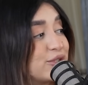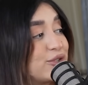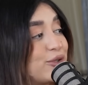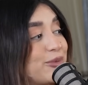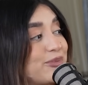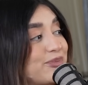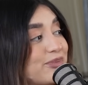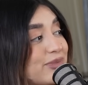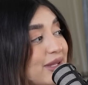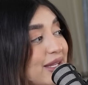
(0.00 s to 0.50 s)

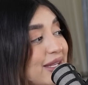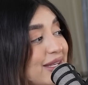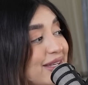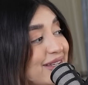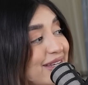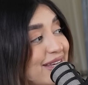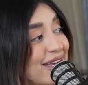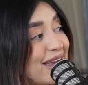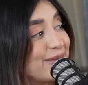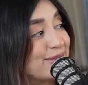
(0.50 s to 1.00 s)
So really?
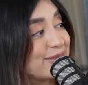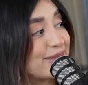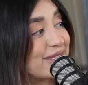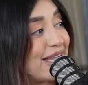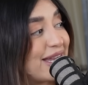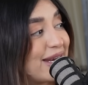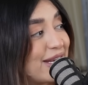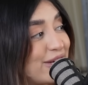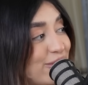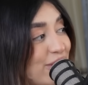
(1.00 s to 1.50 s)
I'm
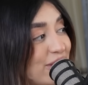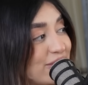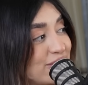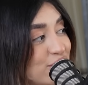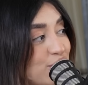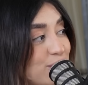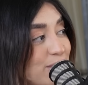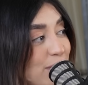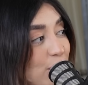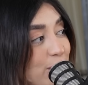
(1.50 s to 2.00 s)
glad I don't have
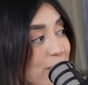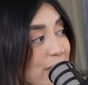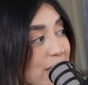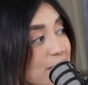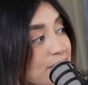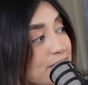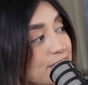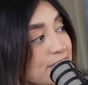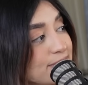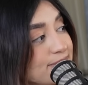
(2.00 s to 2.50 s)
to do my own
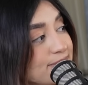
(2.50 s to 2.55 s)
makeup.